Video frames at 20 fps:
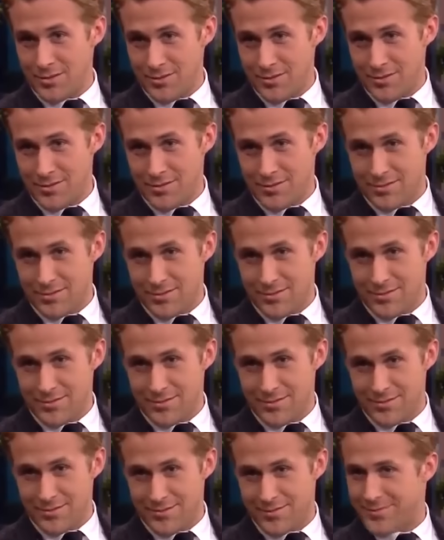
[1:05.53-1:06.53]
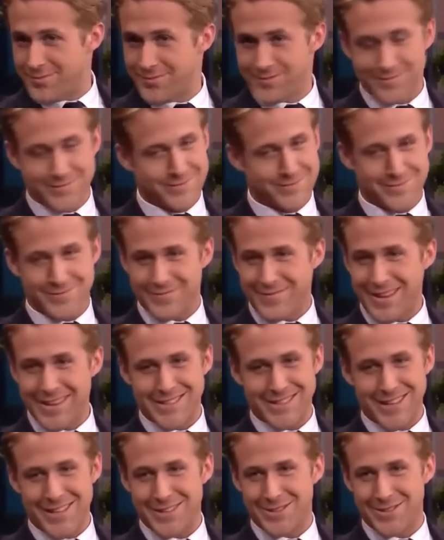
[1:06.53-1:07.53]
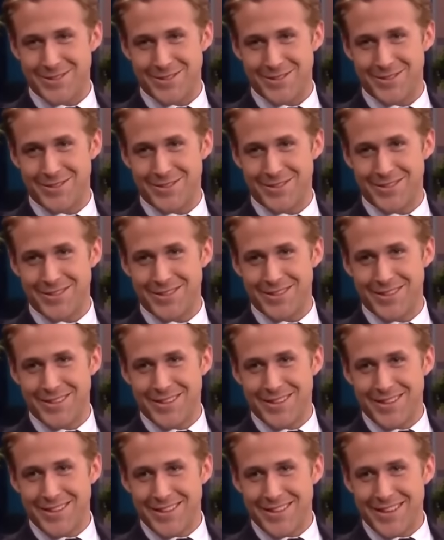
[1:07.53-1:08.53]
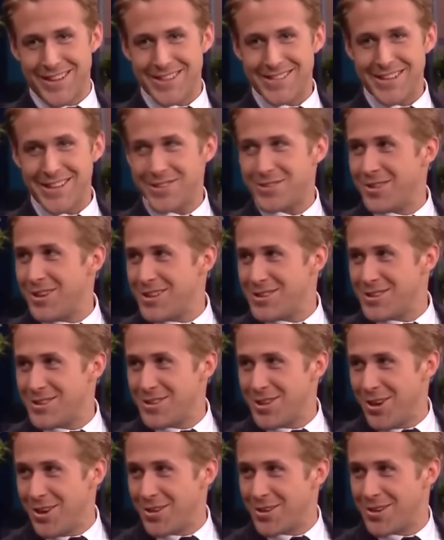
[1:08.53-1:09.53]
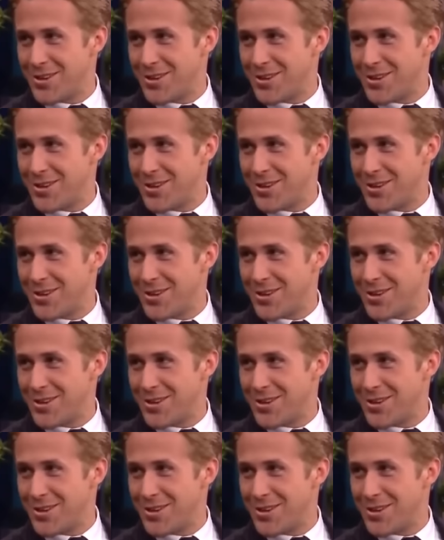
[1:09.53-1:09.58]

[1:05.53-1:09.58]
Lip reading: That's not true. That's not true, that's a joke.